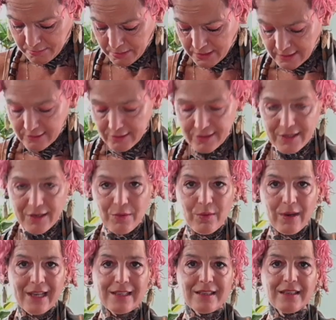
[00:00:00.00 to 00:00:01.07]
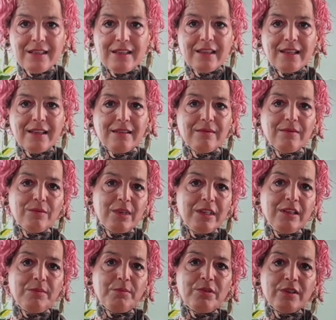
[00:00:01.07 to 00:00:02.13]
beads are so weighted that when
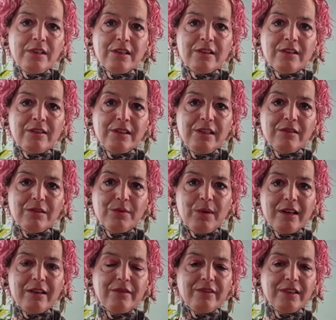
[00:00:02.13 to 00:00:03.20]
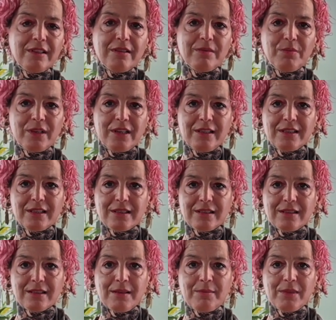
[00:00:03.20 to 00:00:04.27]
you put it on you're aware of it, but it's
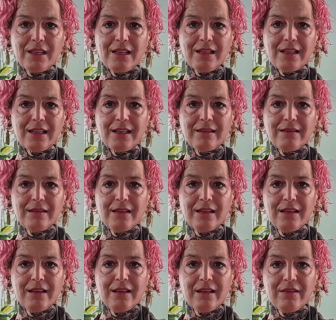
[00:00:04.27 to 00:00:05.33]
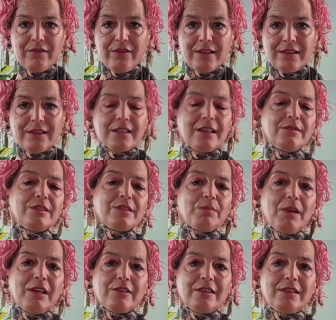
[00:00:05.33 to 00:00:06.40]
something that feels so
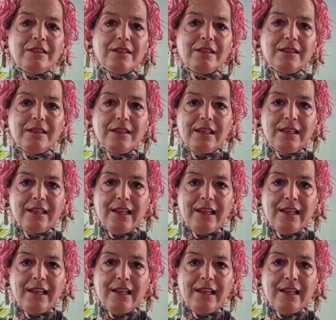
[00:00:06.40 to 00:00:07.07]
special and